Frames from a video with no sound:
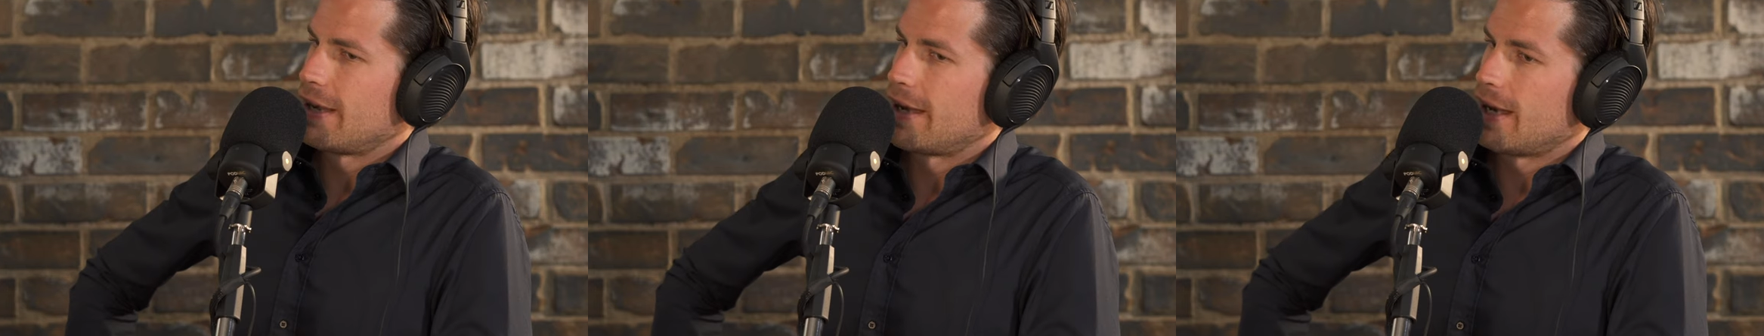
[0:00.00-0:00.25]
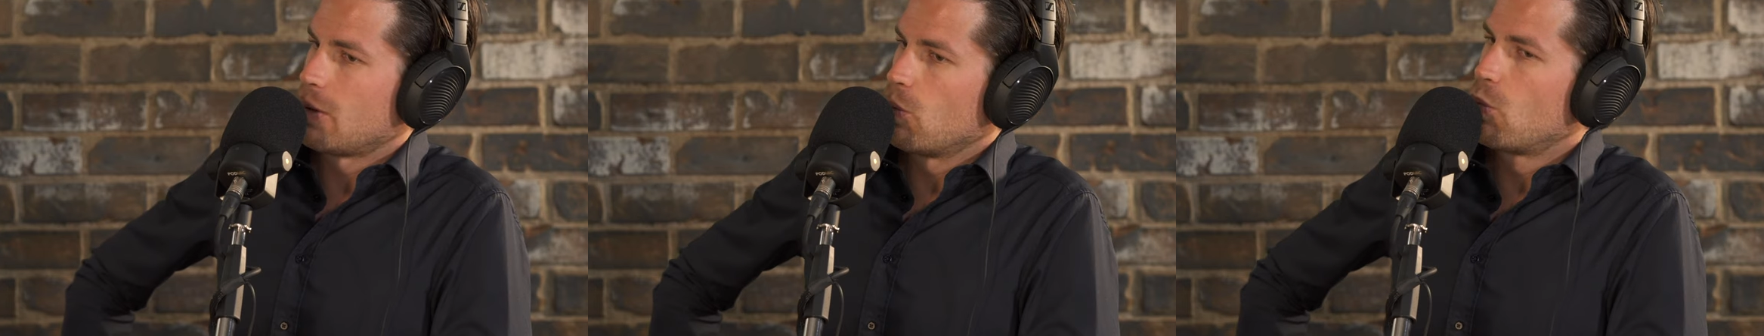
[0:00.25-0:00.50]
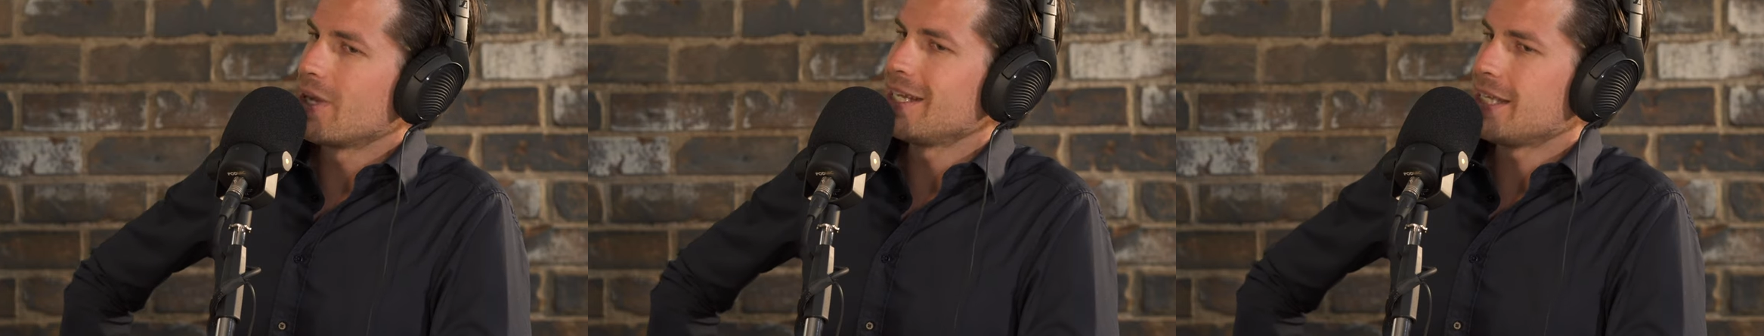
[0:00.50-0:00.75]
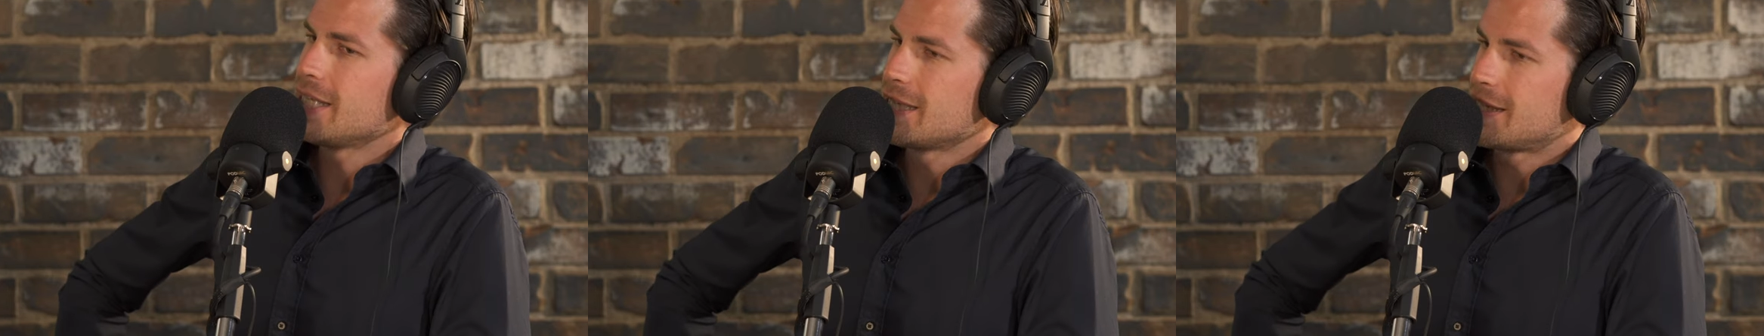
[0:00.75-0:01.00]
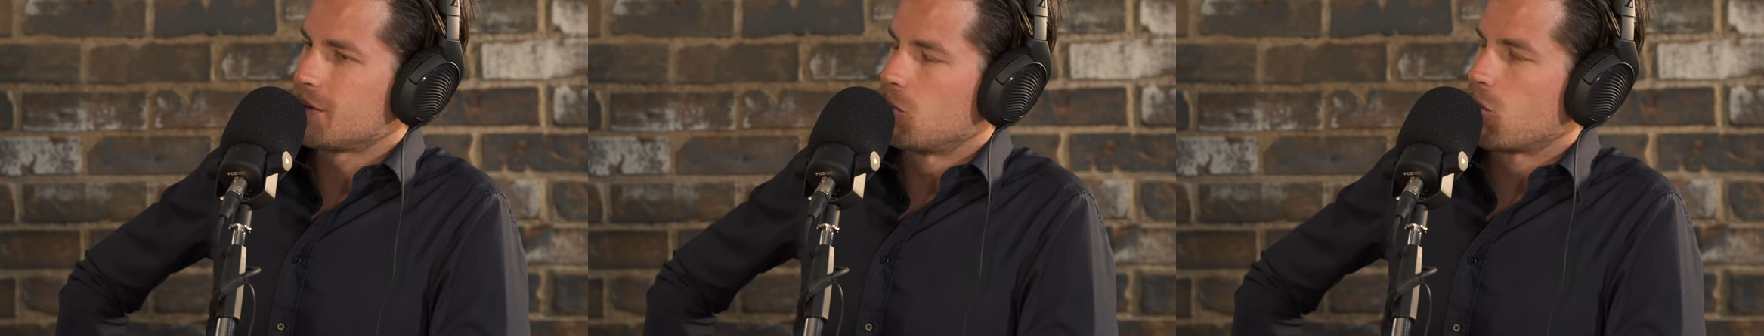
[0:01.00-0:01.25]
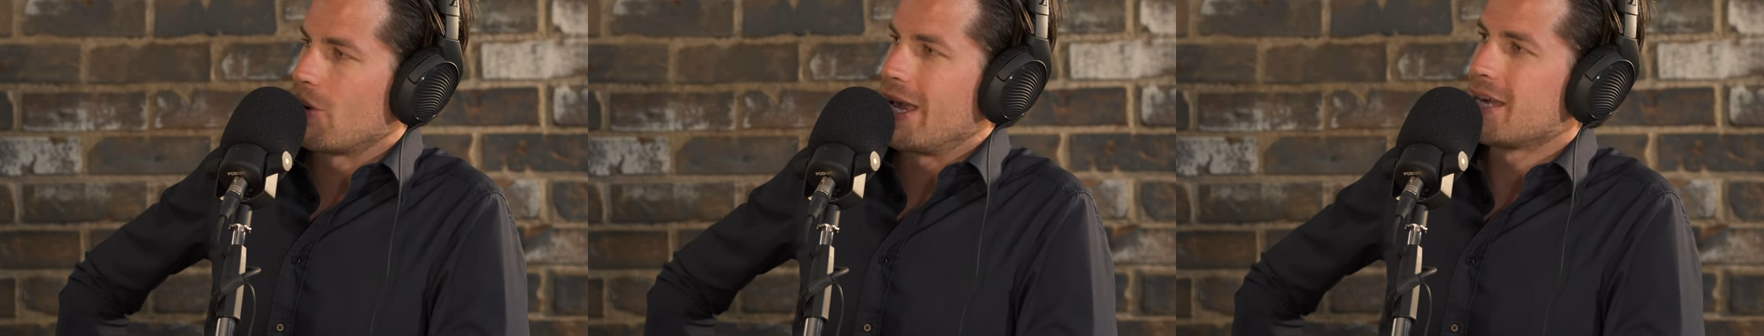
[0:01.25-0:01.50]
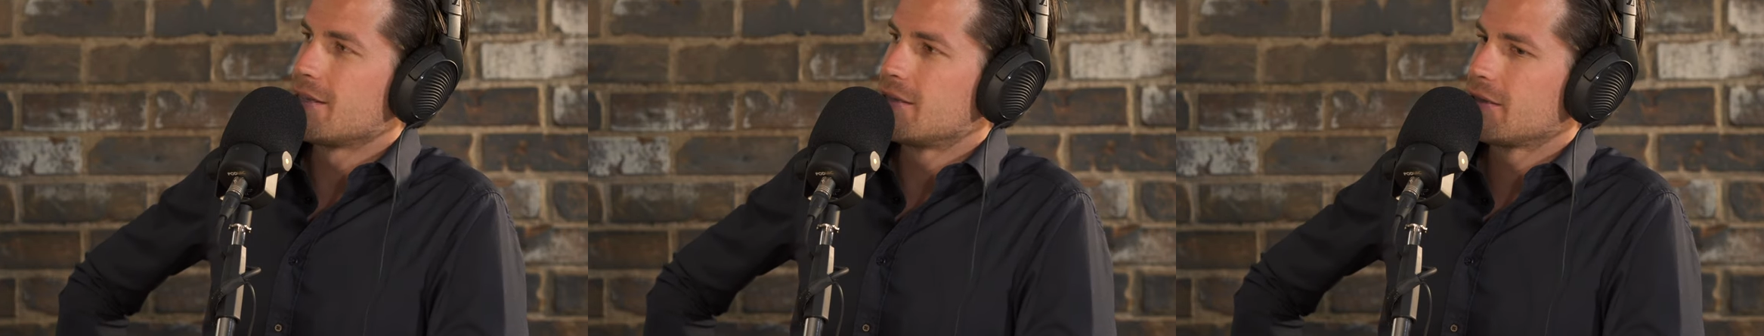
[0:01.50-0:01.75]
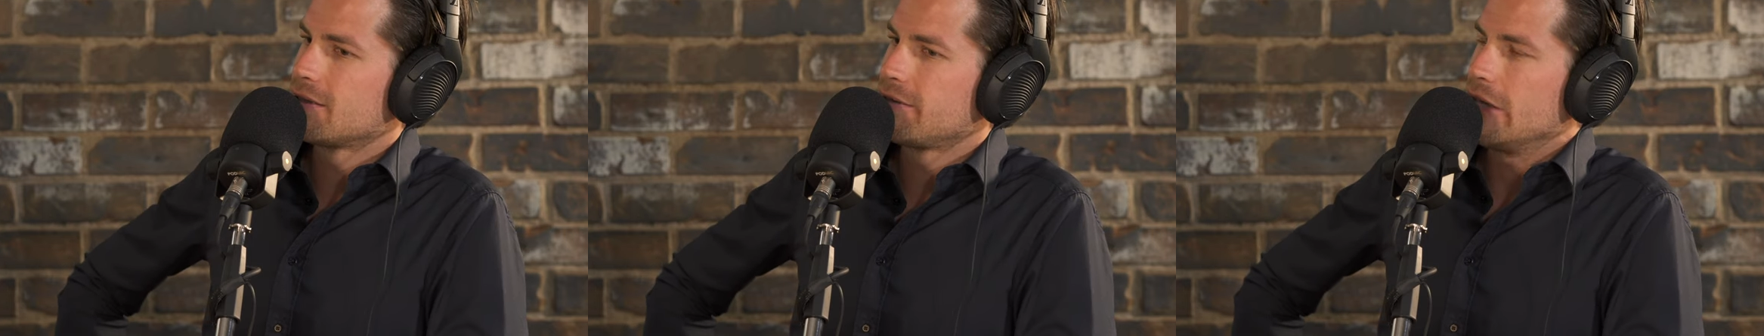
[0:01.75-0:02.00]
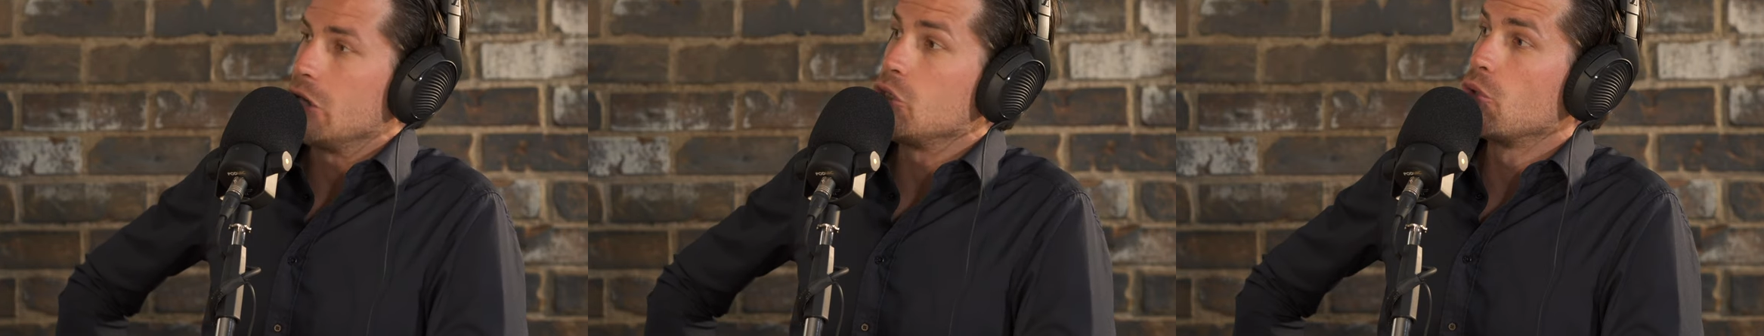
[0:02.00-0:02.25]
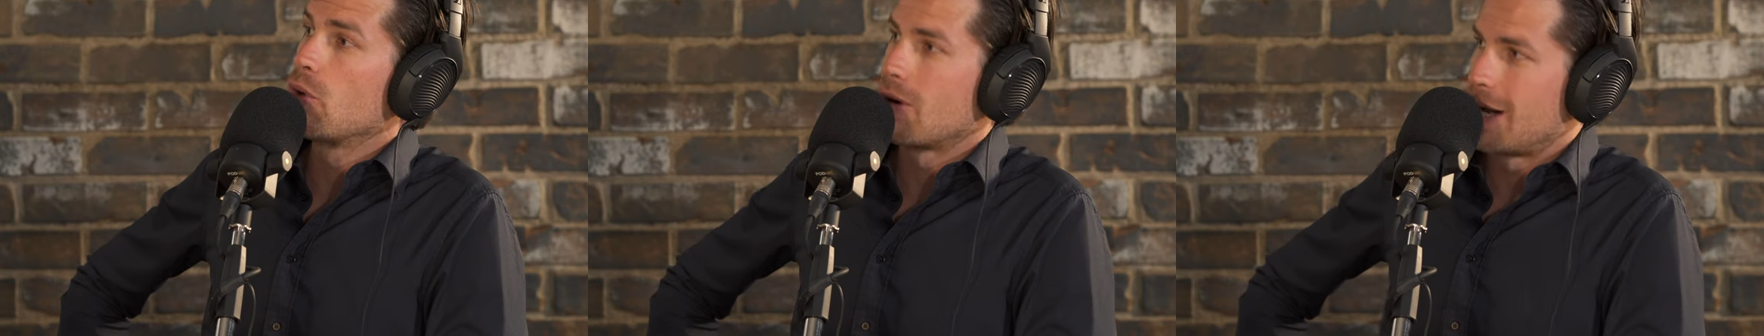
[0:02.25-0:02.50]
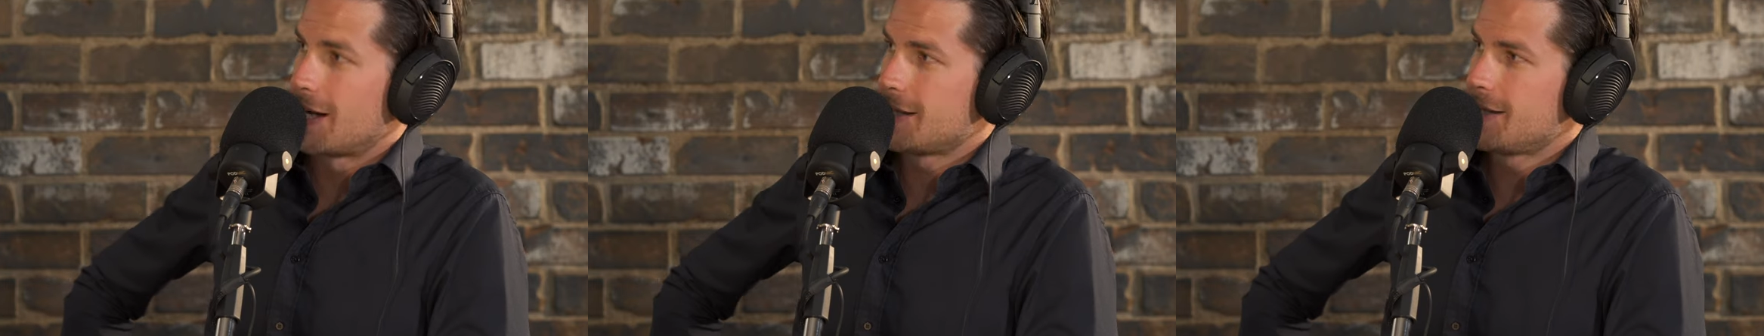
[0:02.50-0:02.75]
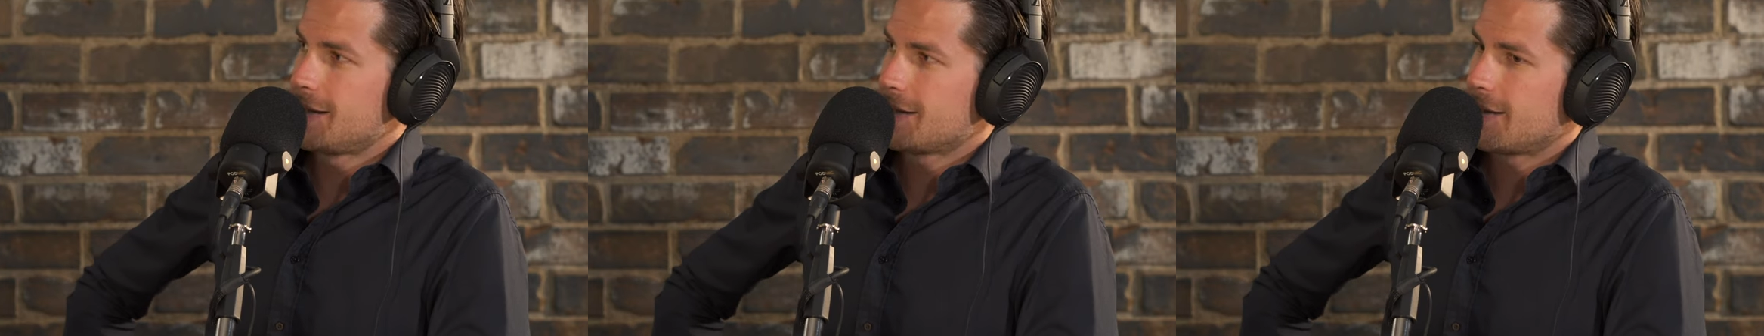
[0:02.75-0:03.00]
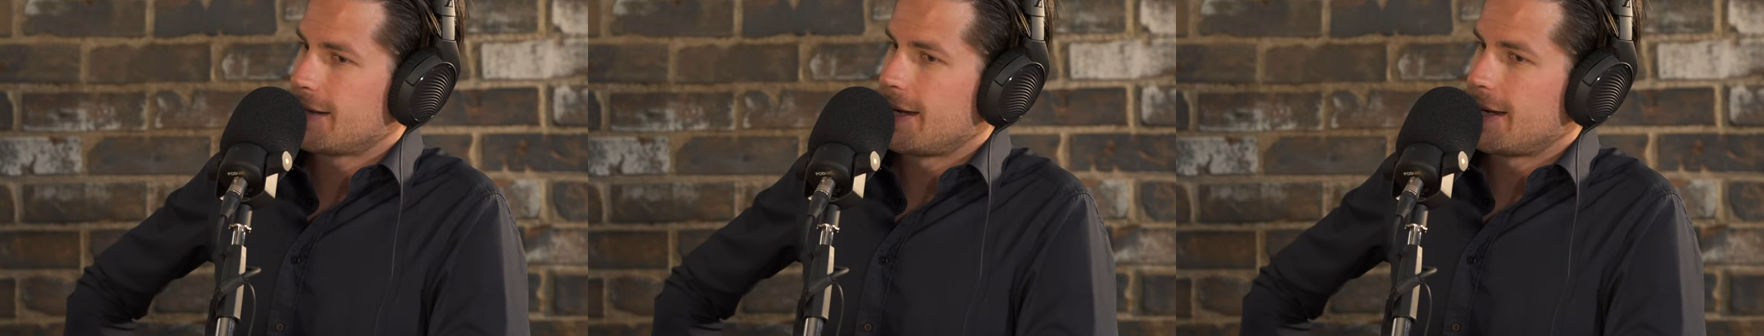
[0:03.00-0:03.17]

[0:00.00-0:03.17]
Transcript: uh, What is brand in your eyes,